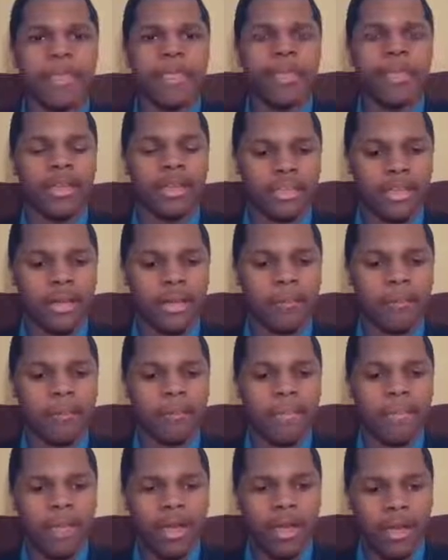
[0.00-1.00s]
So
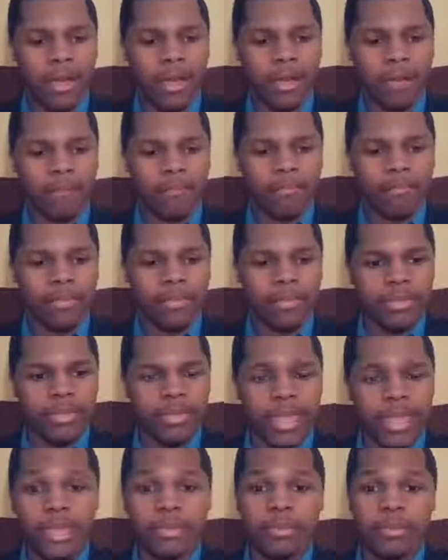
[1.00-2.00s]
um,
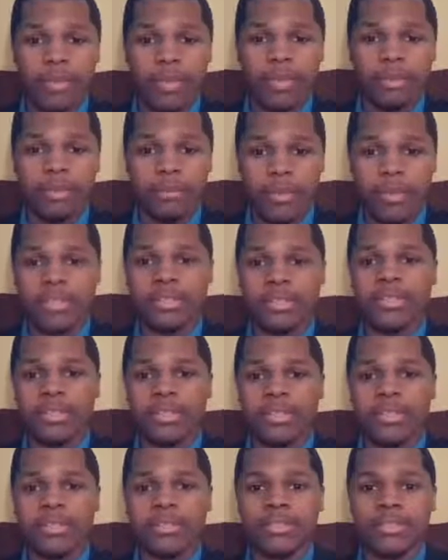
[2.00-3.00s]
that's one of the big
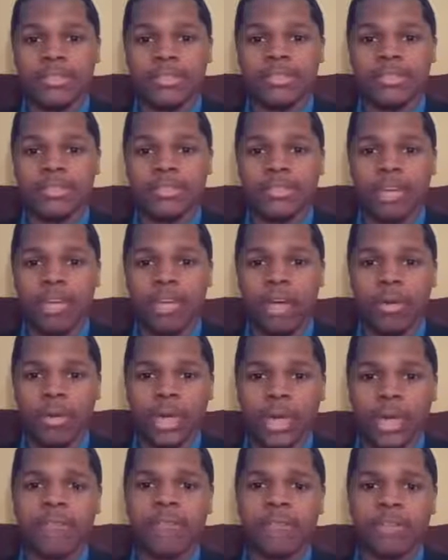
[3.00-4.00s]
statistics. Uh, when
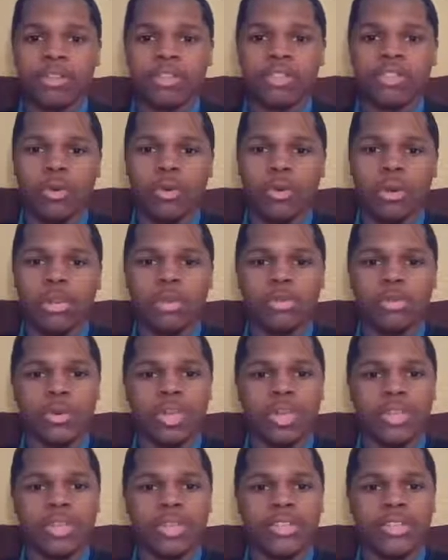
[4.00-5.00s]
I first joined this
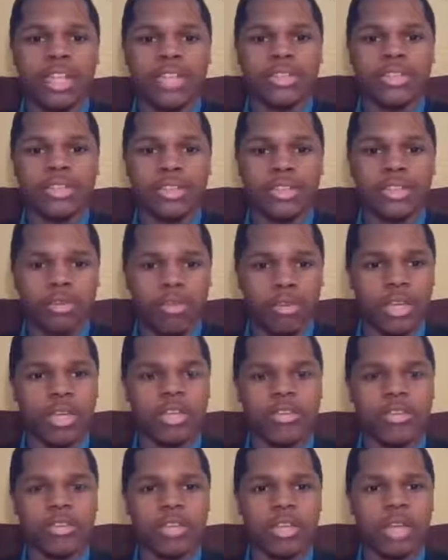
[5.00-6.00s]
organization three
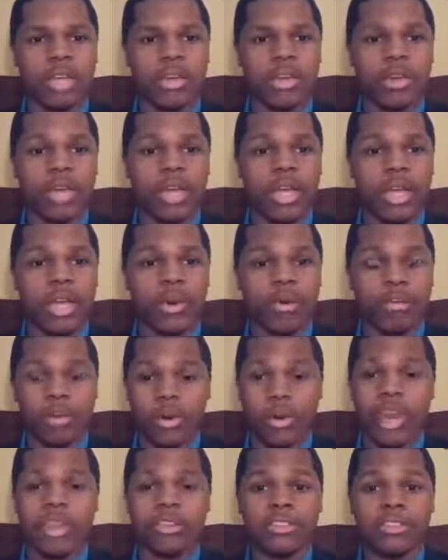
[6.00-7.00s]
years ago, uh, we
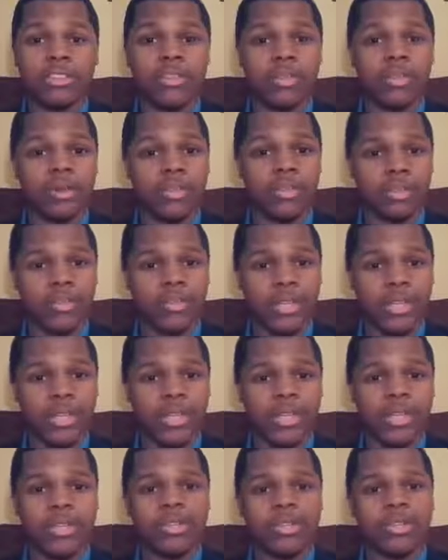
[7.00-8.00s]
were actually number
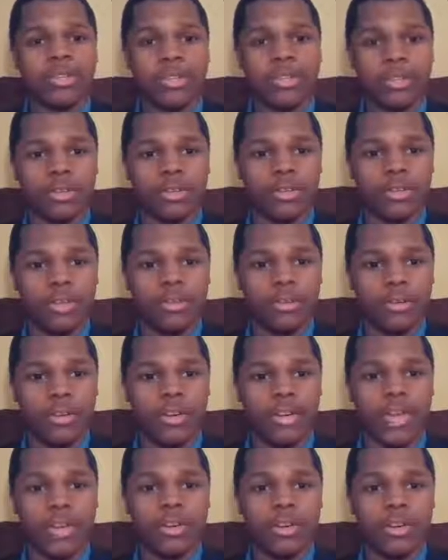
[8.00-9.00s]
three. So to learn that we are
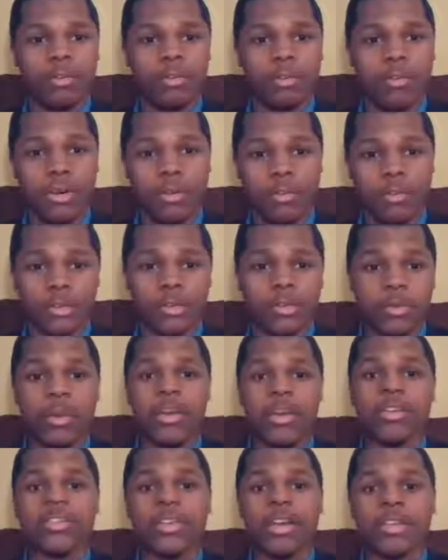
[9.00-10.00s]
now number one was quite
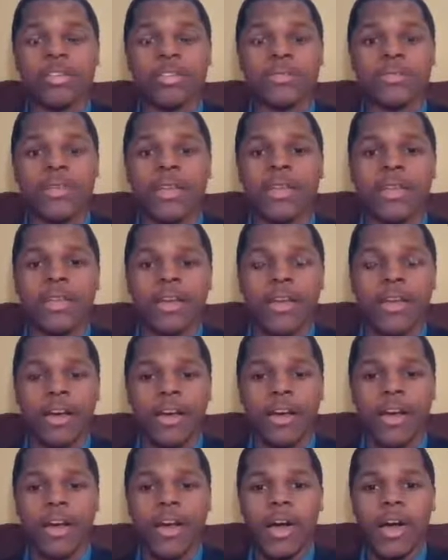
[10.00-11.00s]
a shock to me.
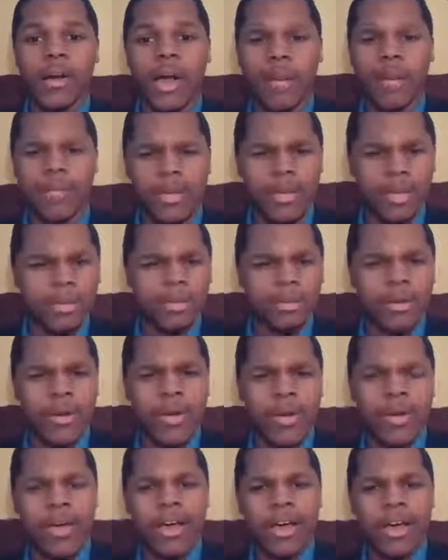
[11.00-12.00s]
Uh, I'm going to
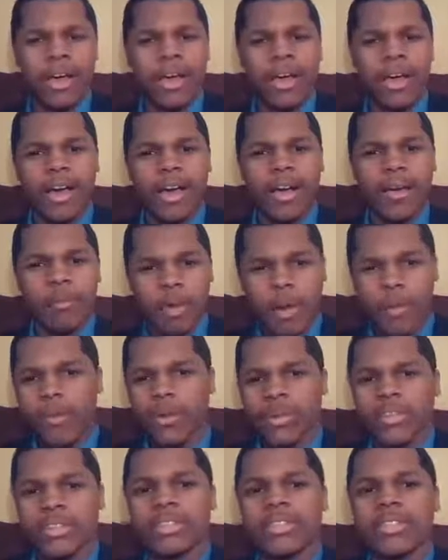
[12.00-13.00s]
throw uh, one
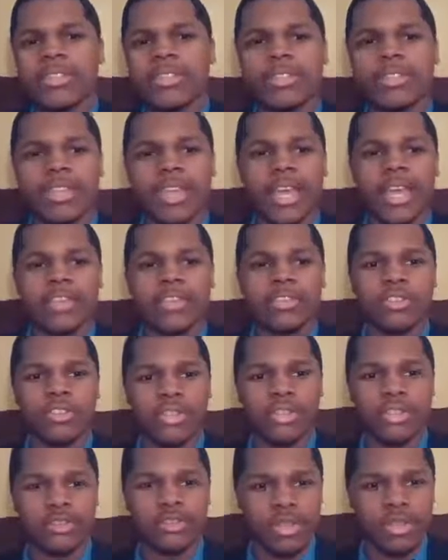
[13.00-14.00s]
more statistic at you
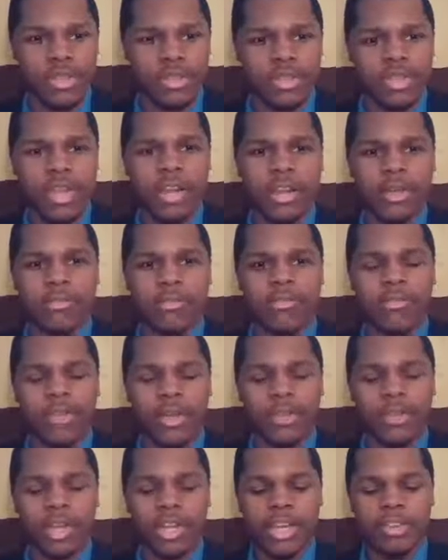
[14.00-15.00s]
just to really set up the
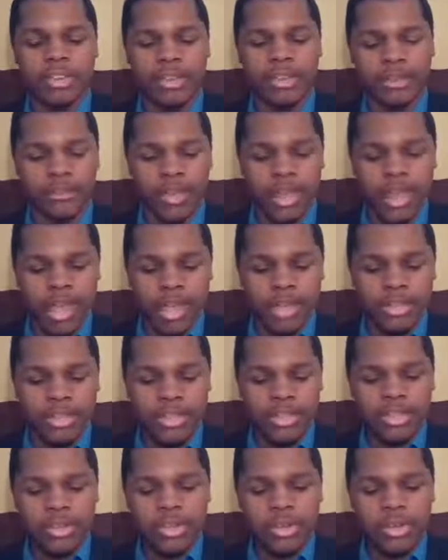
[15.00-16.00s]
foundation.
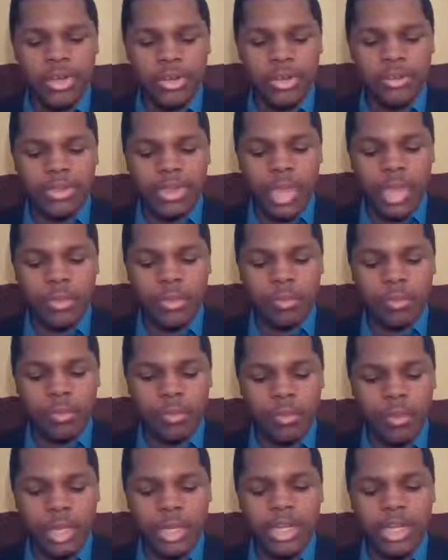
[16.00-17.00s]
Did you know that
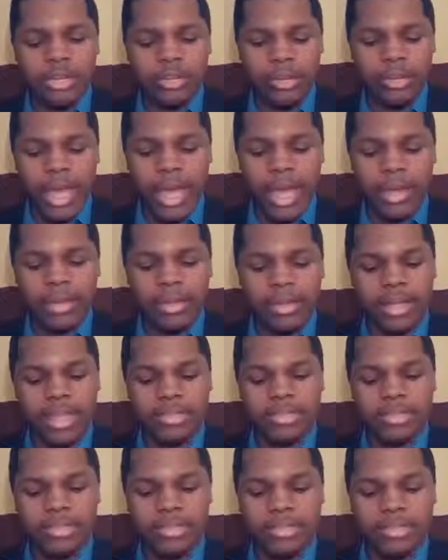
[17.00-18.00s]
one in three
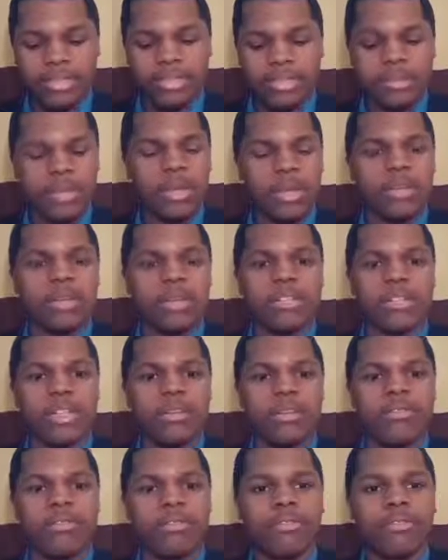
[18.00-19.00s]
adolescents experience
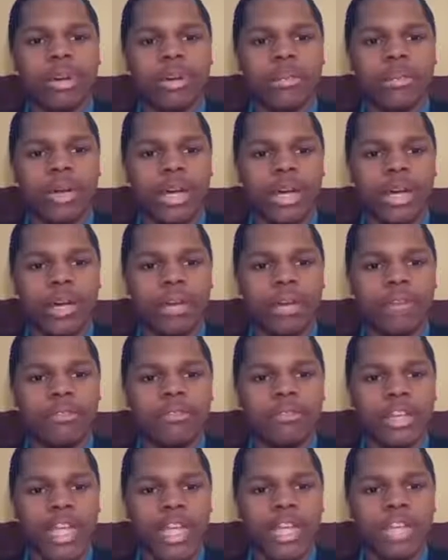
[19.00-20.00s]
some form
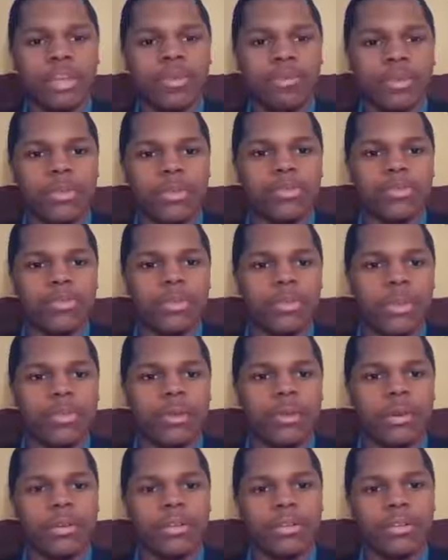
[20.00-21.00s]
of dating abuse from a
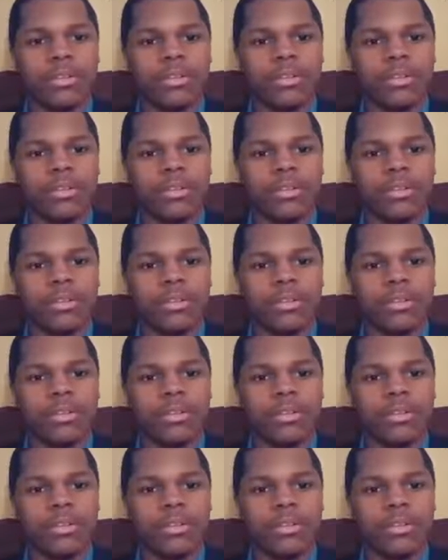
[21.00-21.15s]
partner?